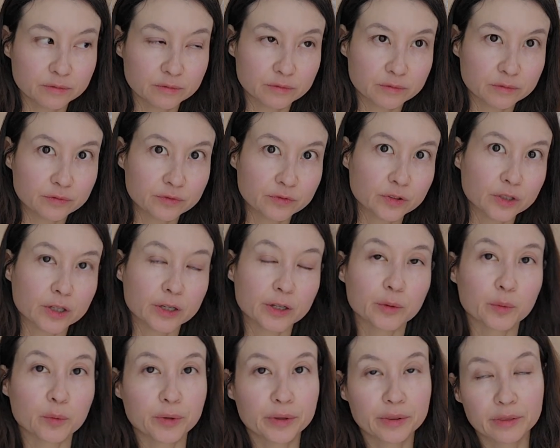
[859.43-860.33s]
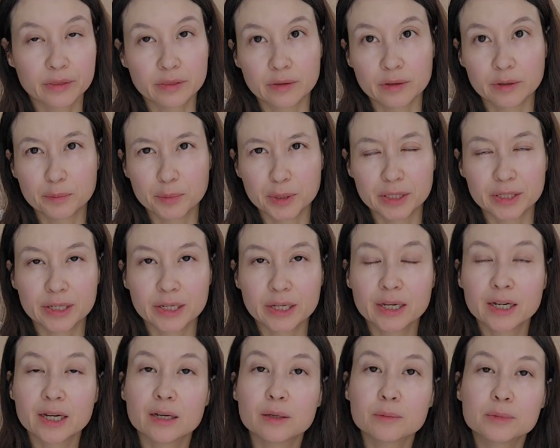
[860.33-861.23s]
flying with them in
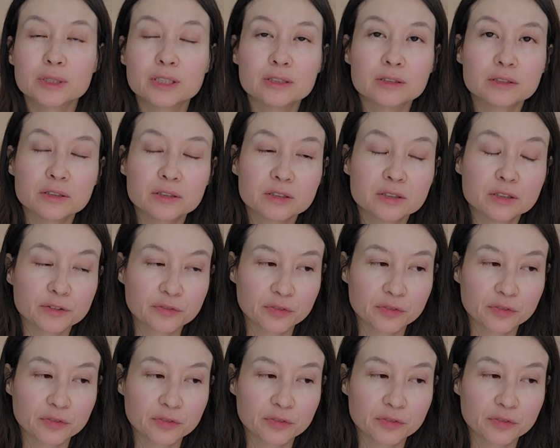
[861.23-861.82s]
cabin,